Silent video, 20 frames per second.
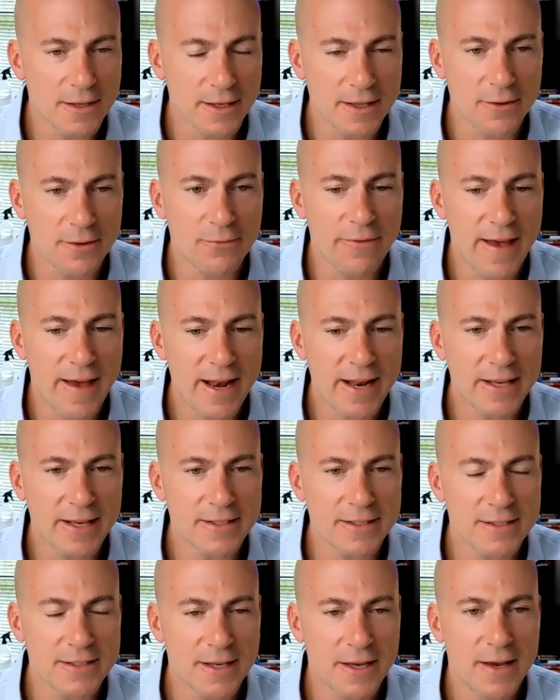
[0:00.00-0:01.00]
Like the Fed
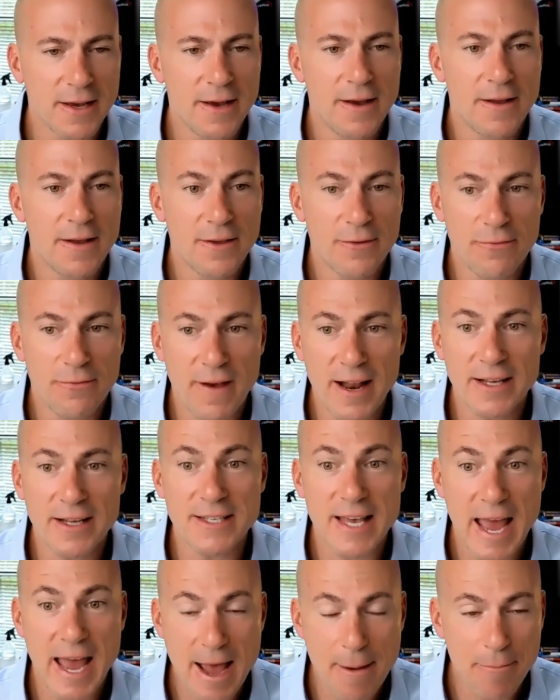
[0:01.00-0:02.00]
is the Fed
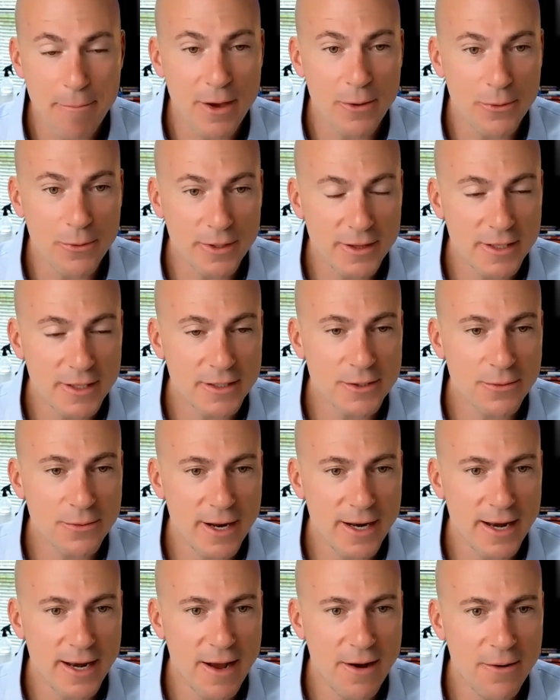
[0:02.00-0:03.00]
is happy with this
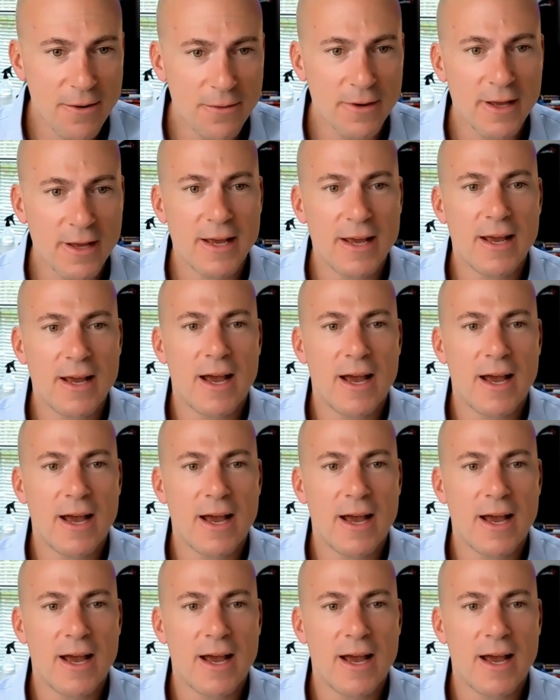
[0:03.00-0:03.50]
right now